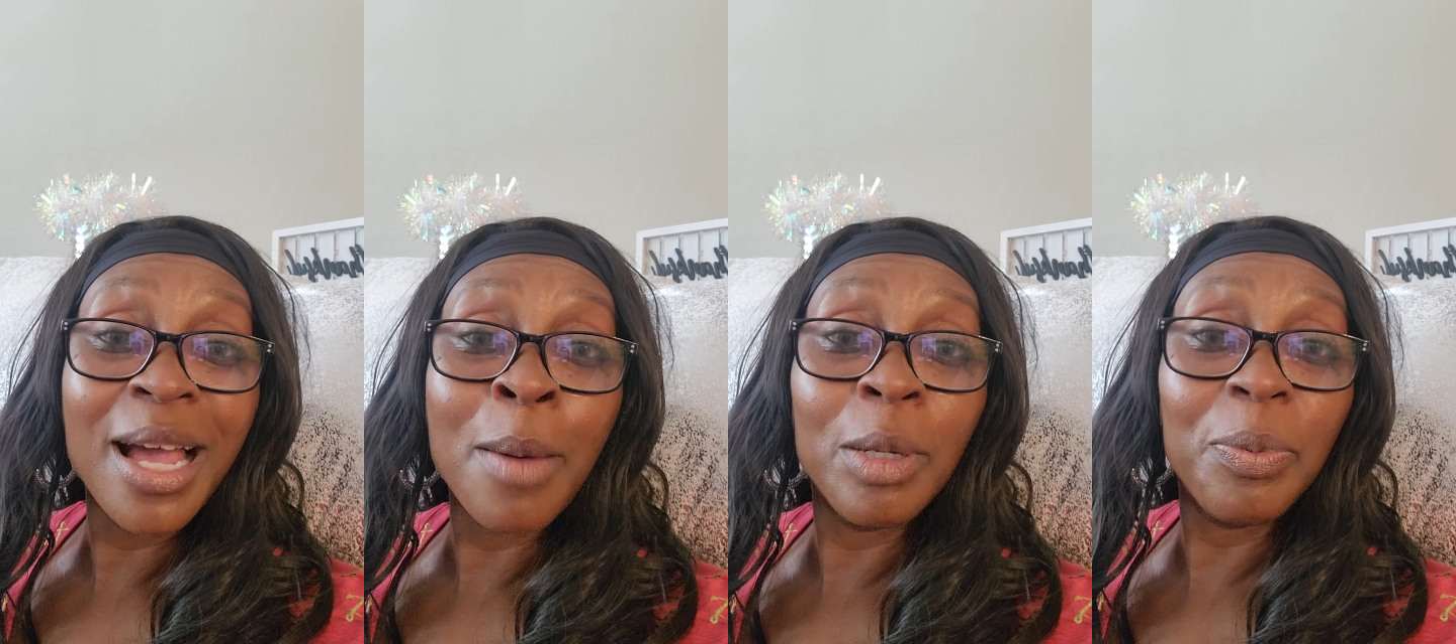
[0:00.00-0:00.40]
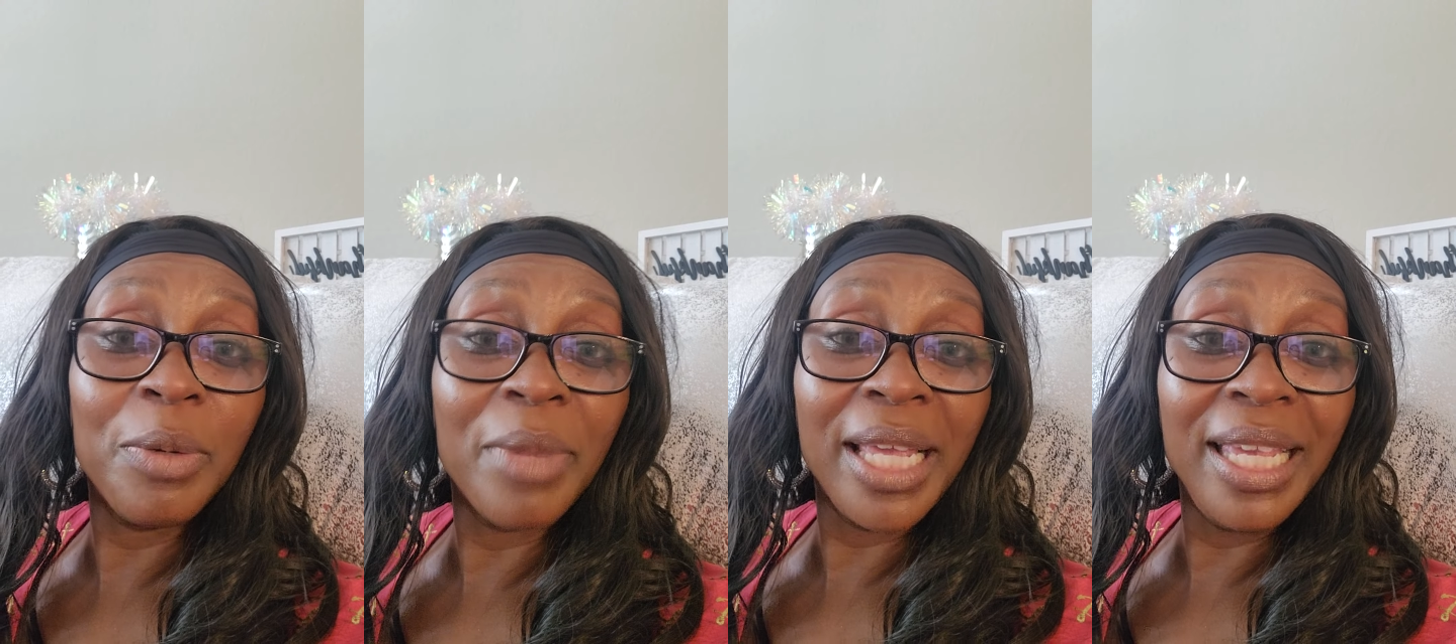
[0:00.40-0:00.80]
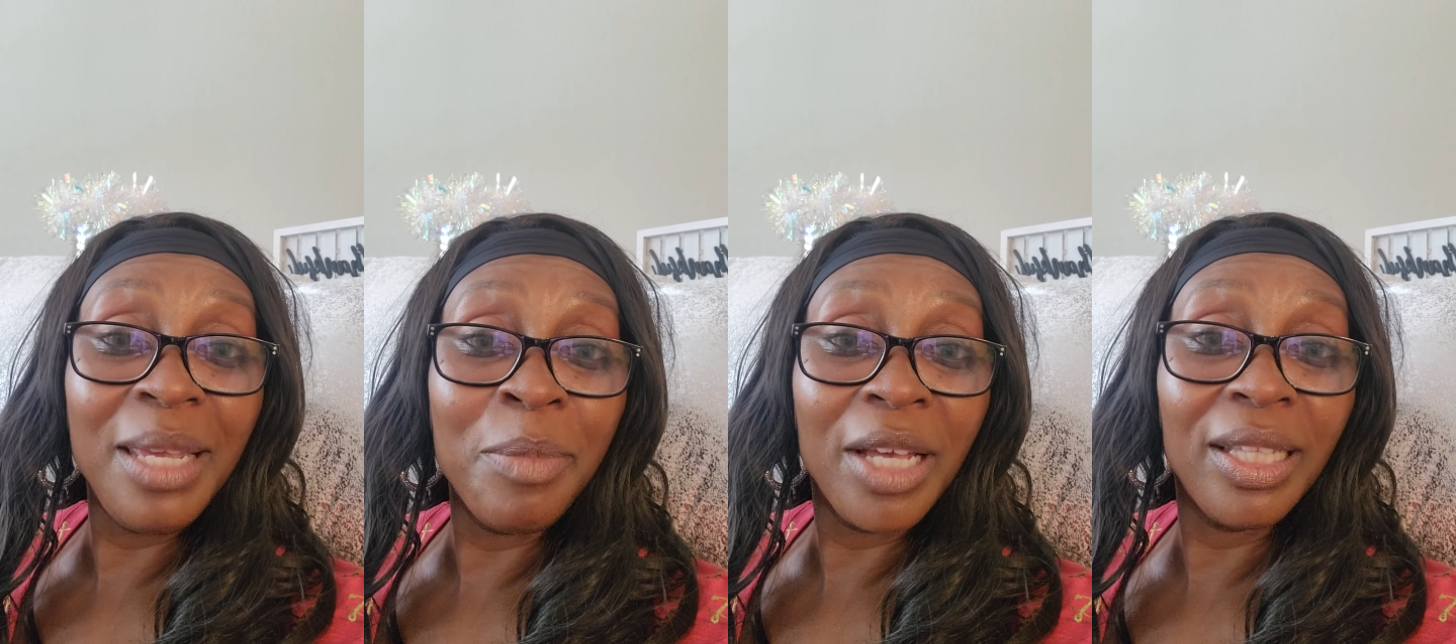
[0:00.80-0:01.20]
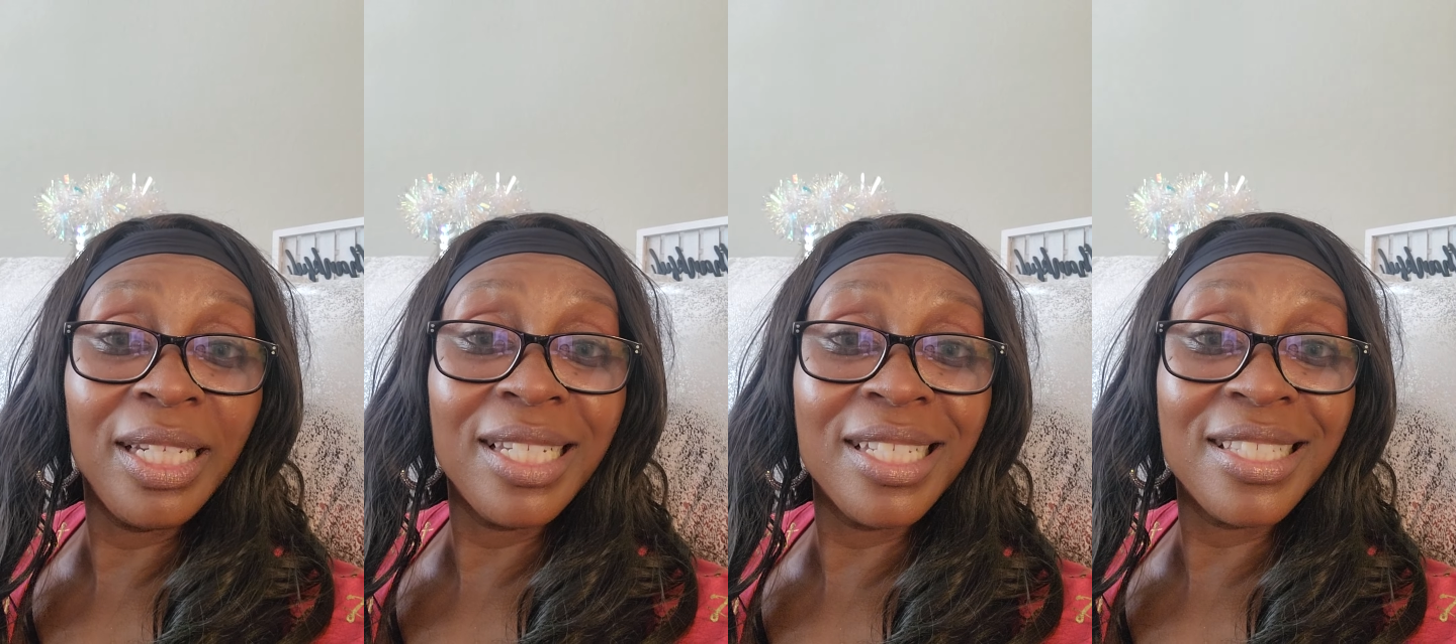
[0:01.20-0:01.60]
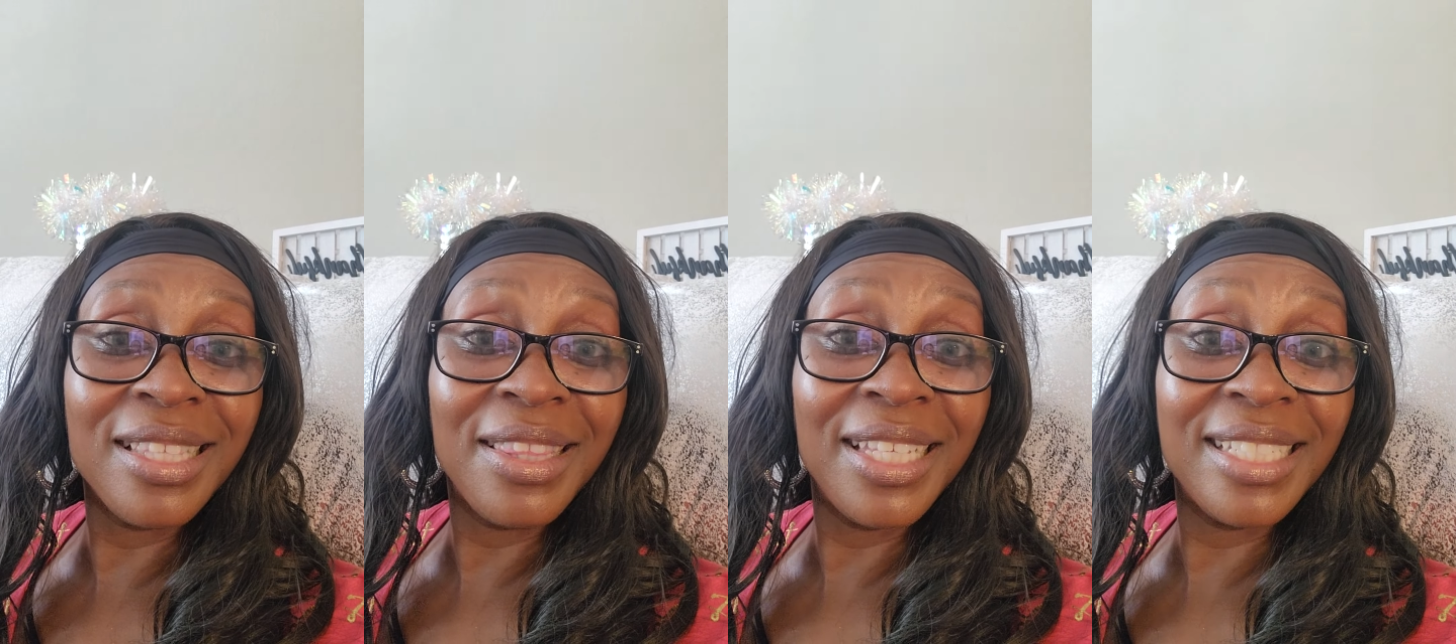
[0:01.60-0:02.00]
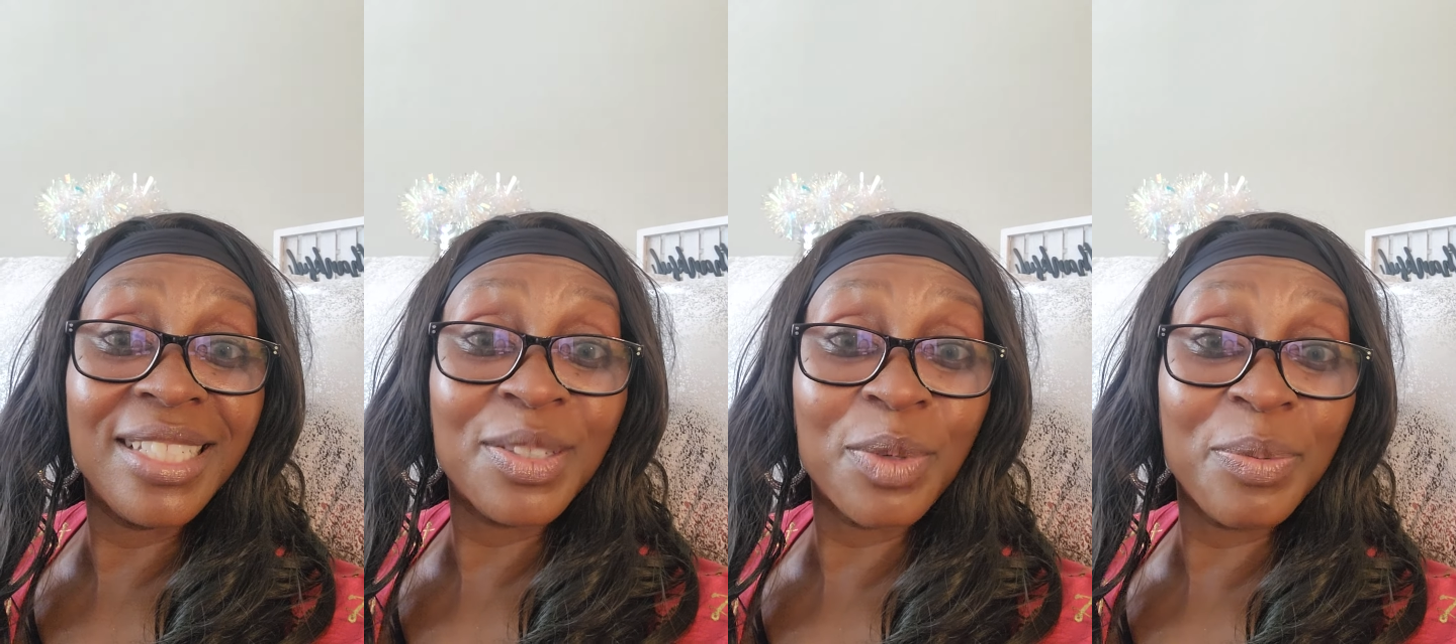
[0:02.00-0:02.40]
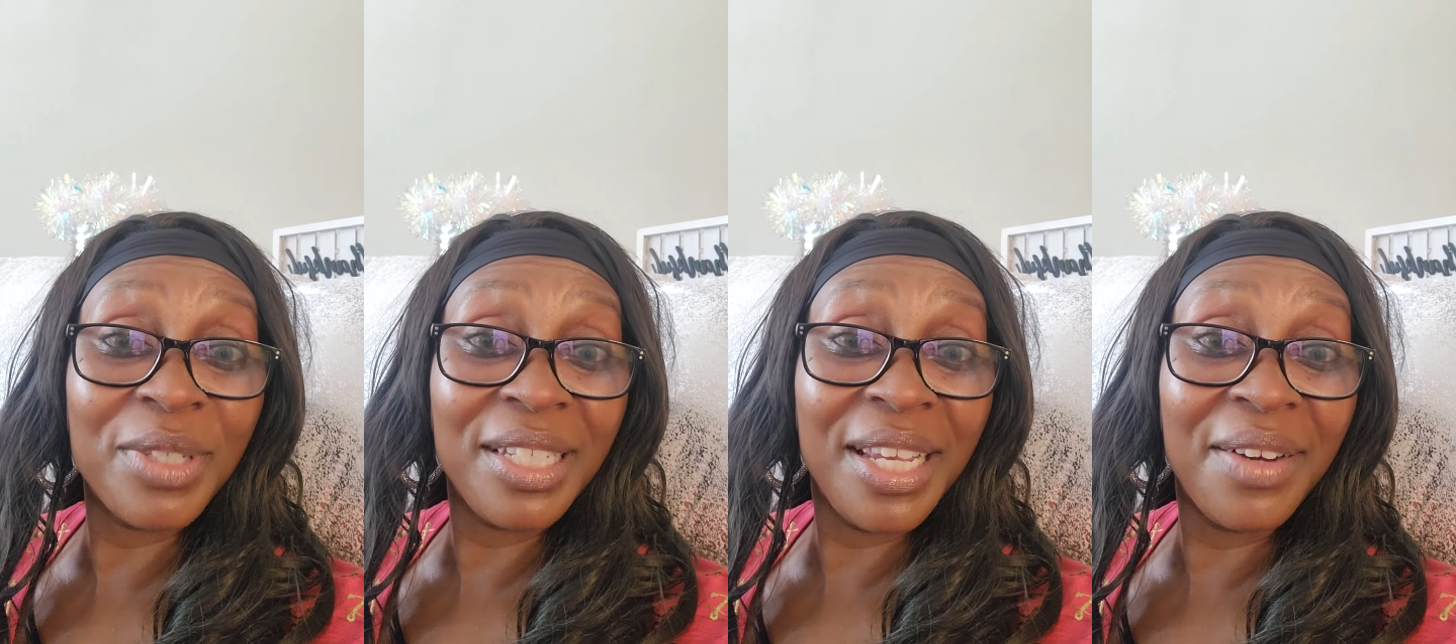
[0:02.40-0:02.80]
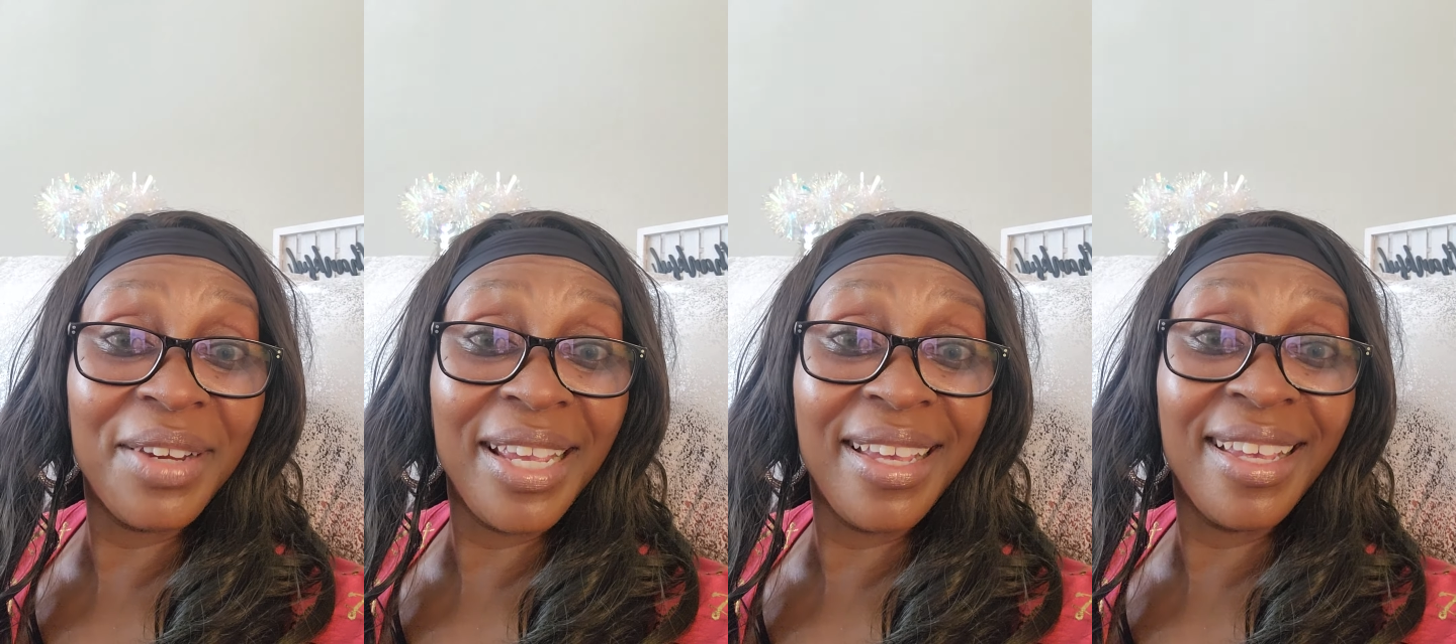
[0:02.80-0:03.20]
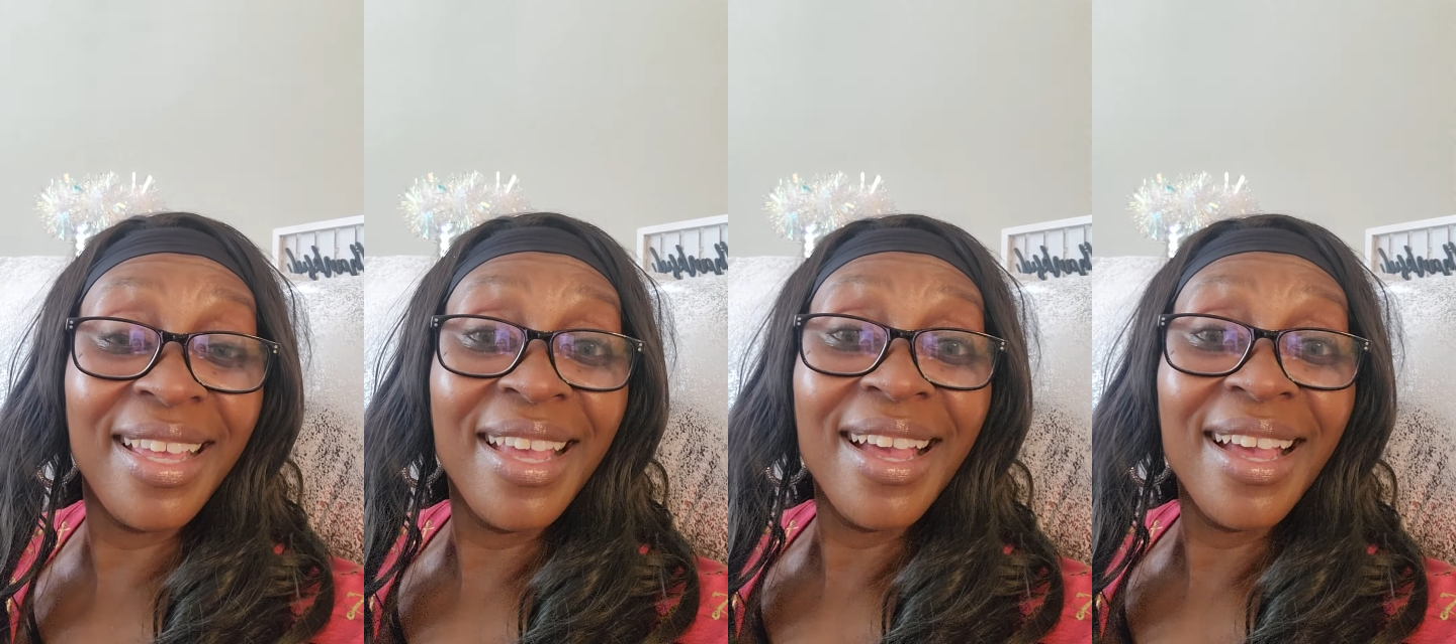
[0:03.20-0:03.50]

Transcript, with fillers: I'm going to put my email in the description area.